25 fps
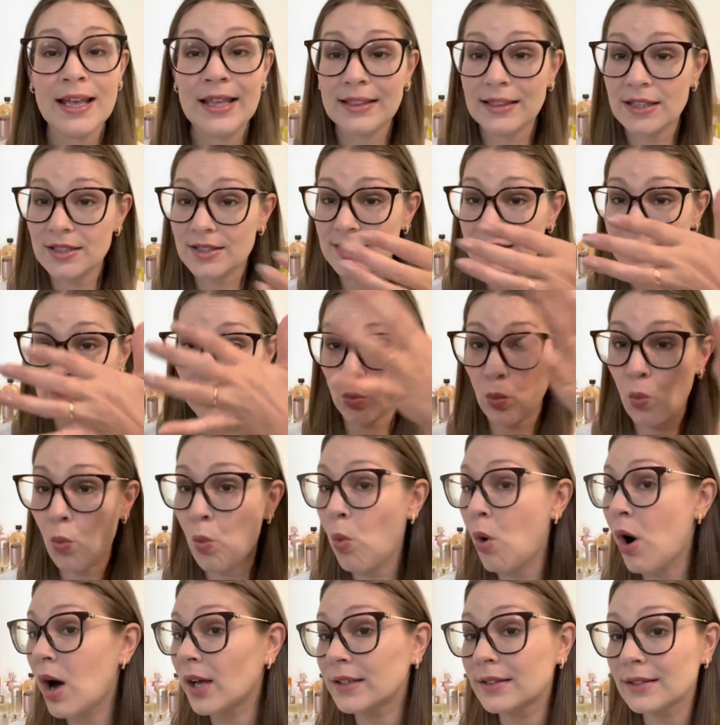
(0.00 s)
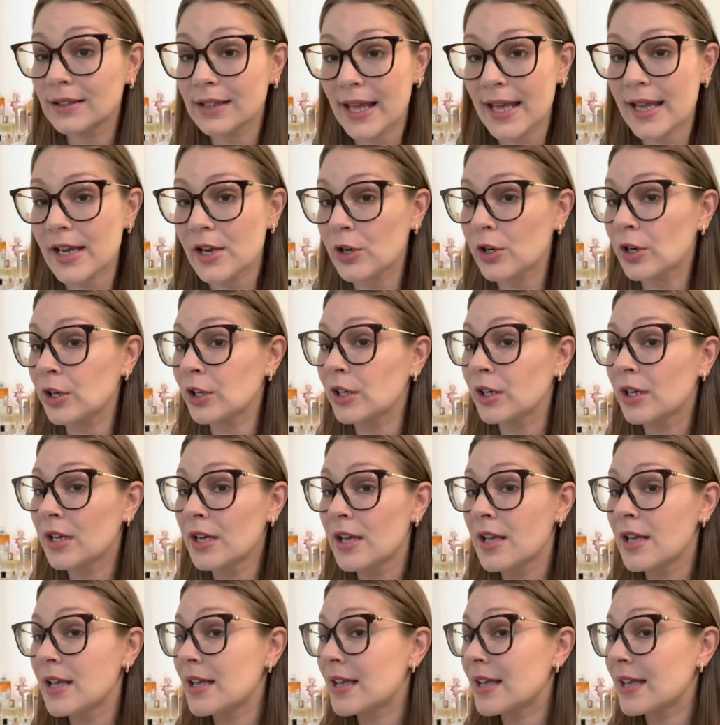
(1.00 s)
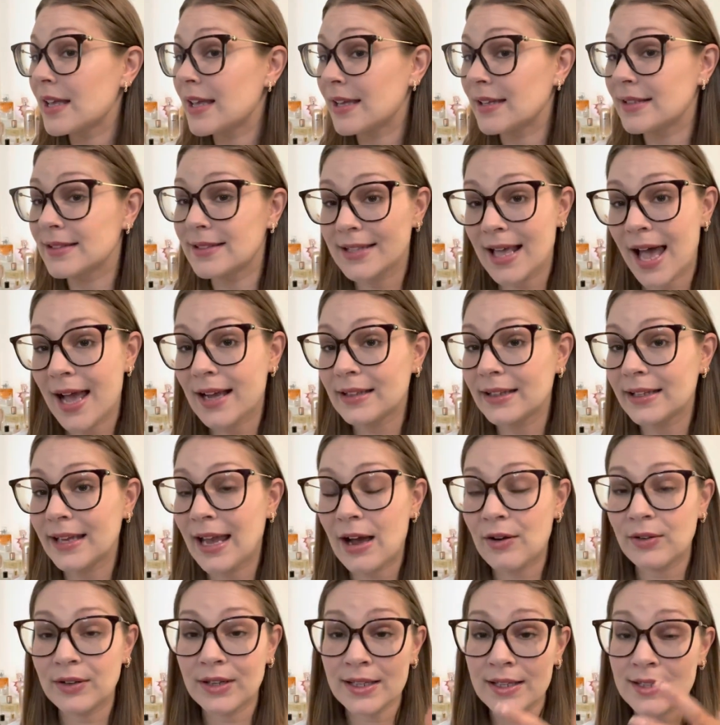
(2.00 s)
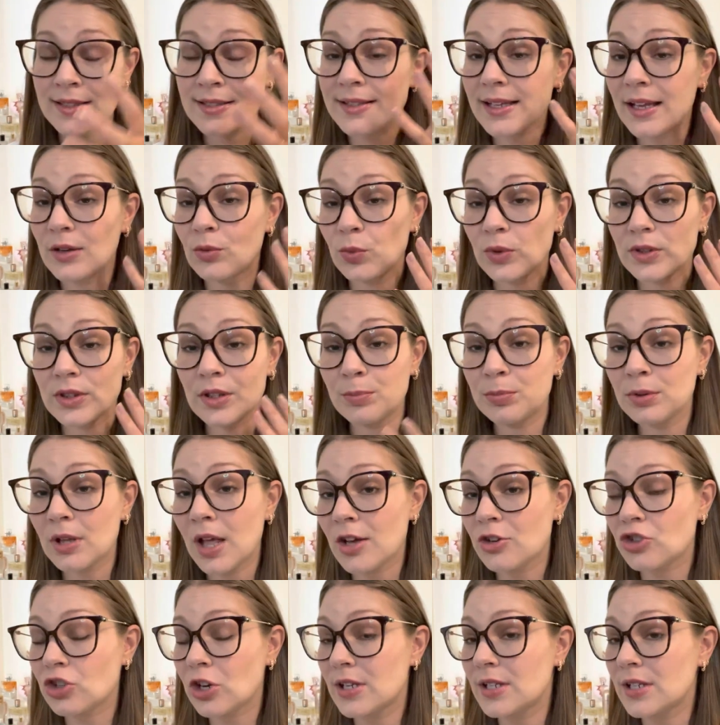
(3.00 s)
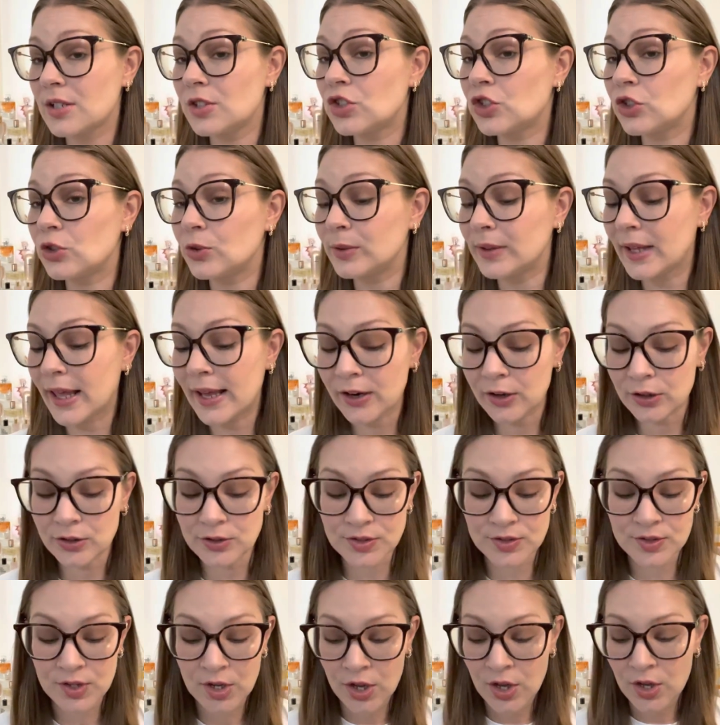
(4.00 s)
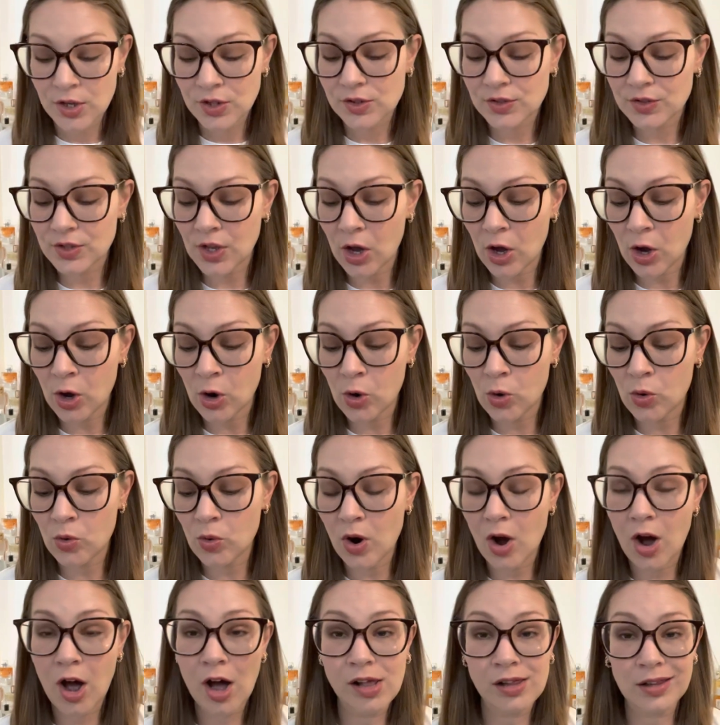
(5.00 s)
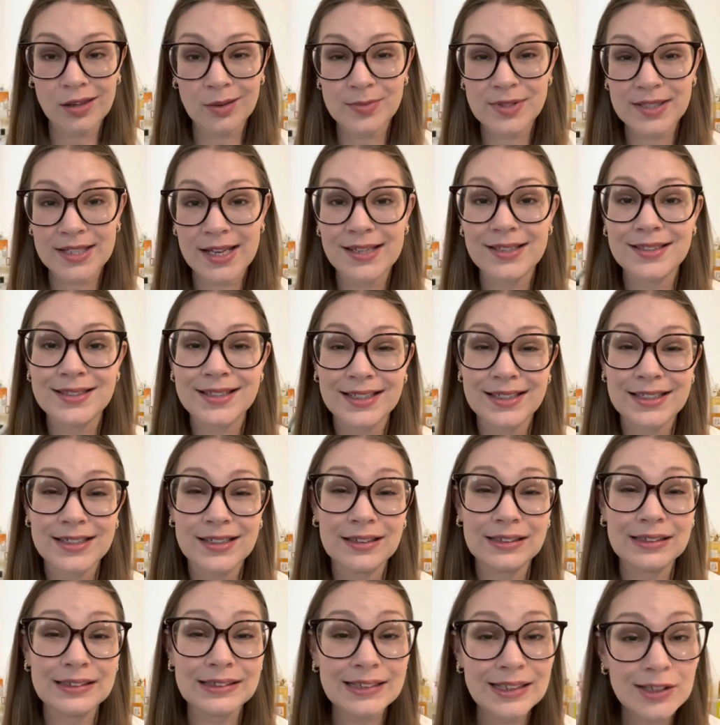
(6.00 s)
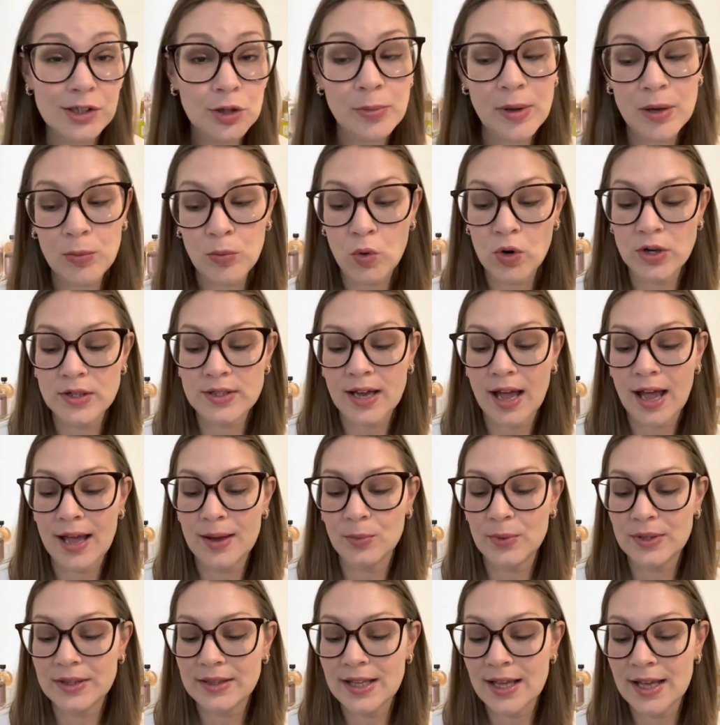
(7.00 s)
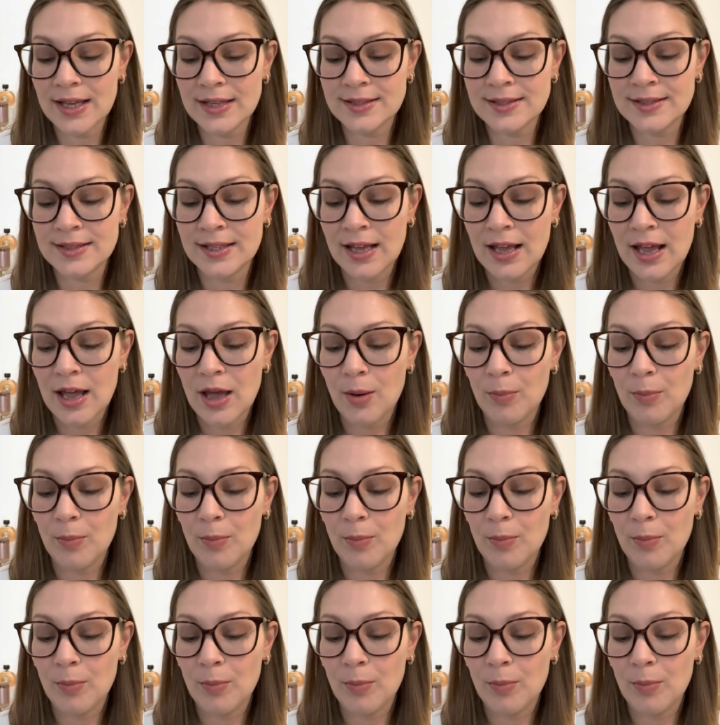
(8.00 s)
This is one layer, exactly how it is. And with the blush, I did two layers. So all I'm saying is I need a little bit more time with this.